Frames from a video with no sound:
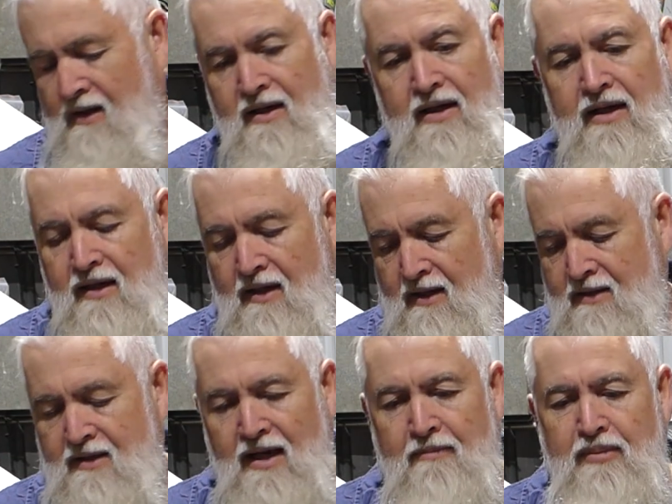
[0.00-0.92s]
Key
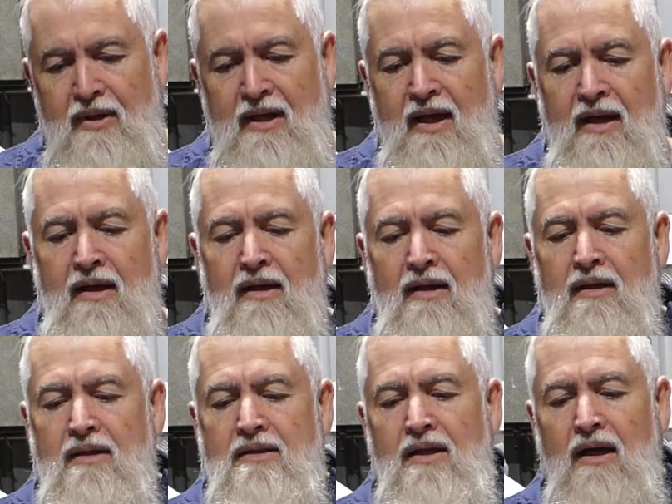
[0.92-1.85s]
is up again.
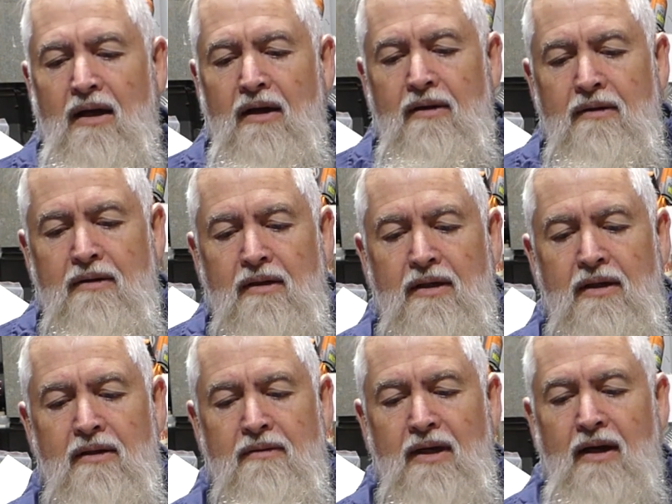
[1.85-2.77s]
So
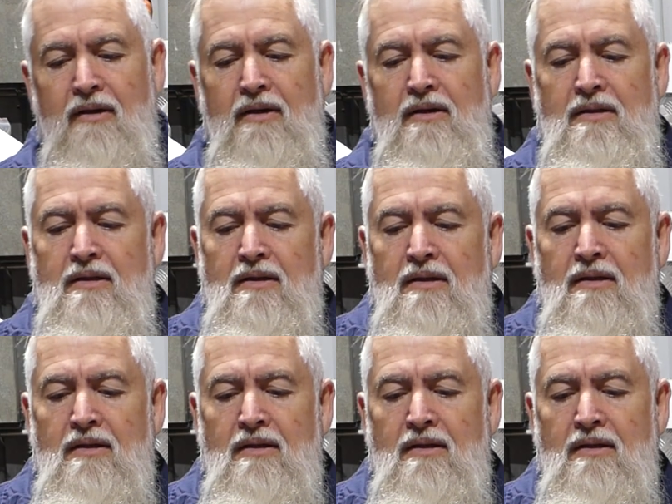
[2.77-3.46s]
you'll notice